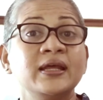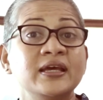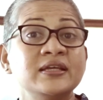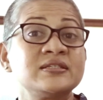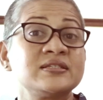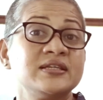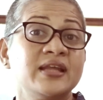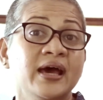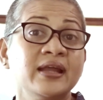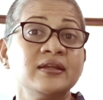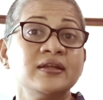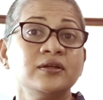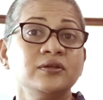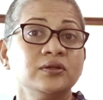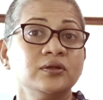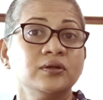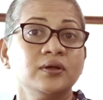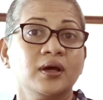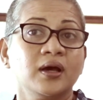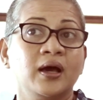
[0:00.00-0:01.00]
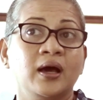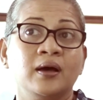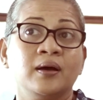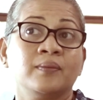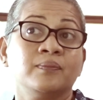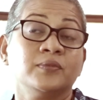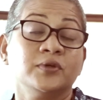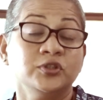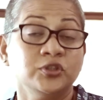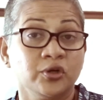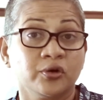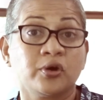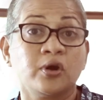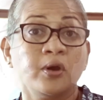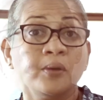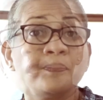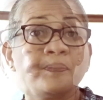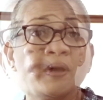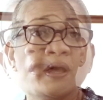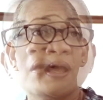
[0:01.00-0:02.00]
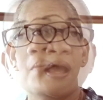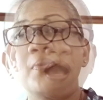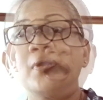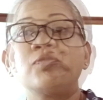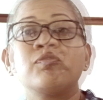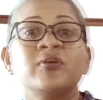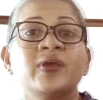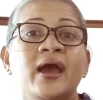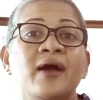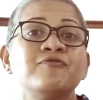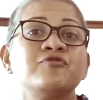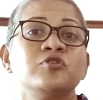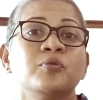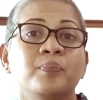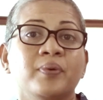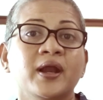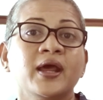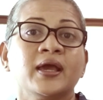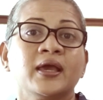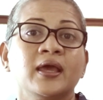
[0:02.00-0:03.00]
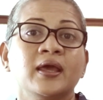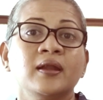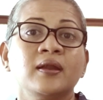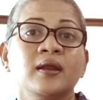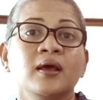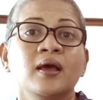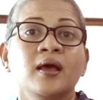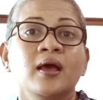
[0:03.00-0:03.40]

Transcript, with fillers: It's done in um, Europe, but we have to break it.